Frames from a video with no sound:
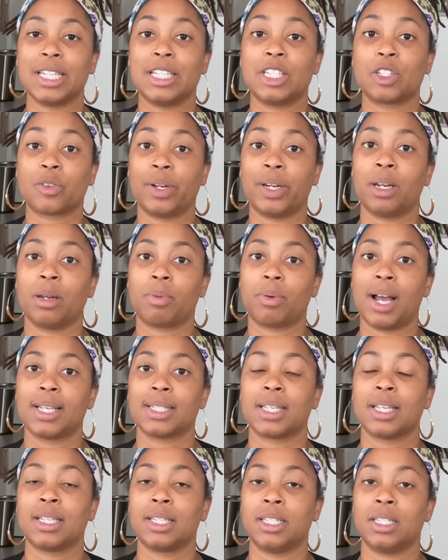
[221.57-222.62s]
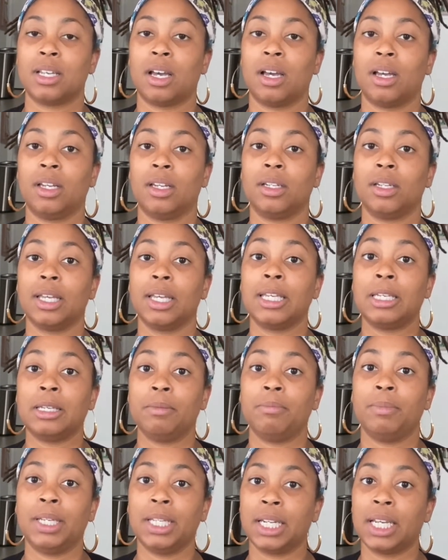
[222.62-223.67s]
screening process done
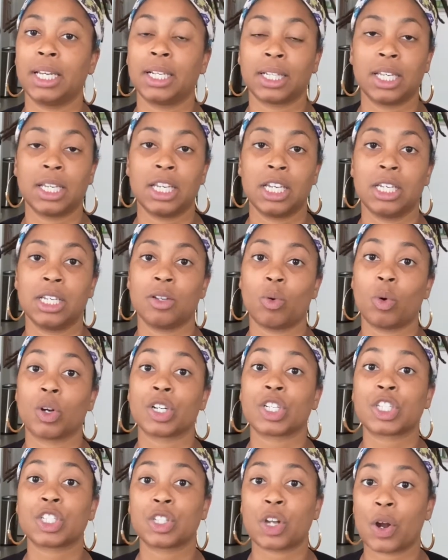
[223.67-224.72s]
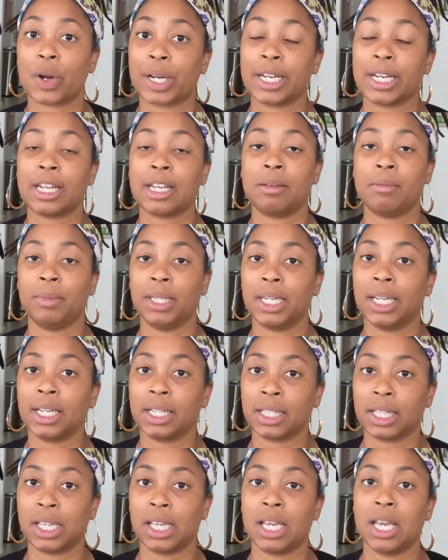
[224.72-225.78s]
immediately, or started
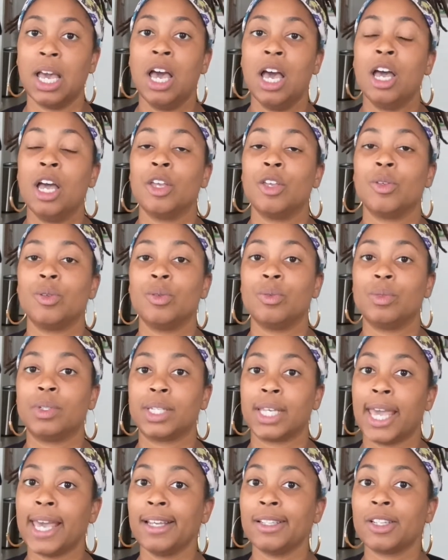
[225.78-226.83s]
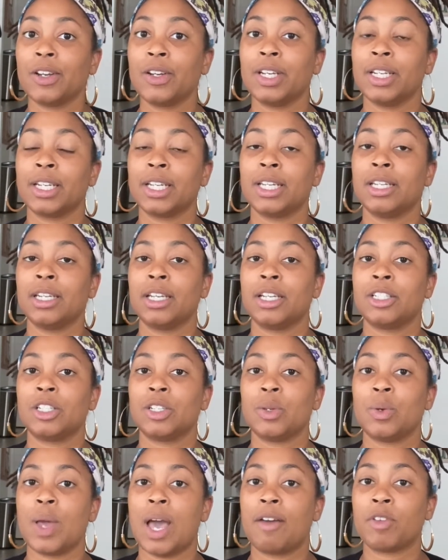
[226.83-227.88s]
immediately. You can't turn it in
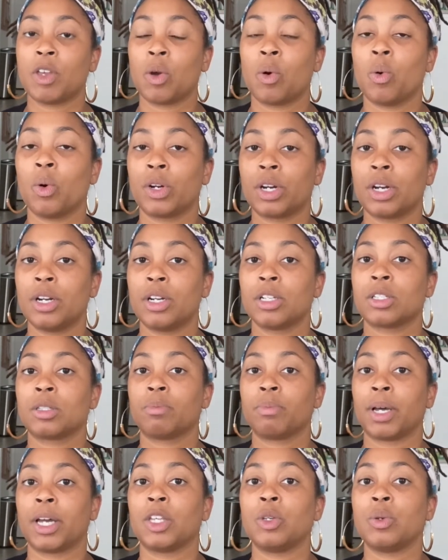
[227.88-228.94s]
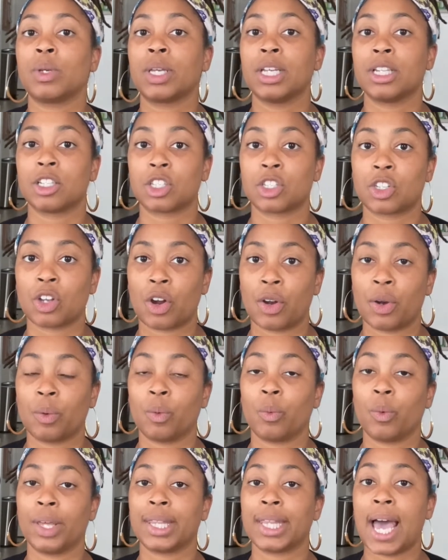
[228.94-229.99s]
until you have your orders, but you can start
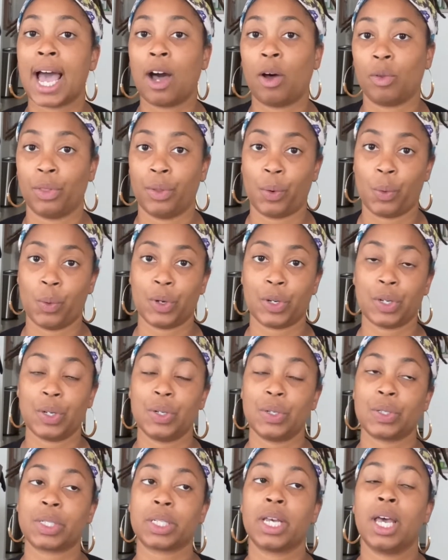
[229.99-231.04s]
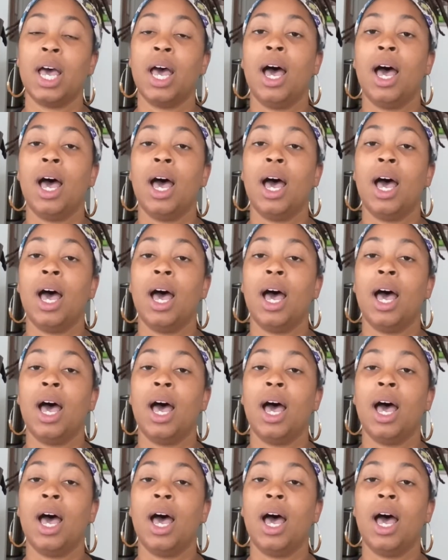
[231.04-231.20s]
without the orders.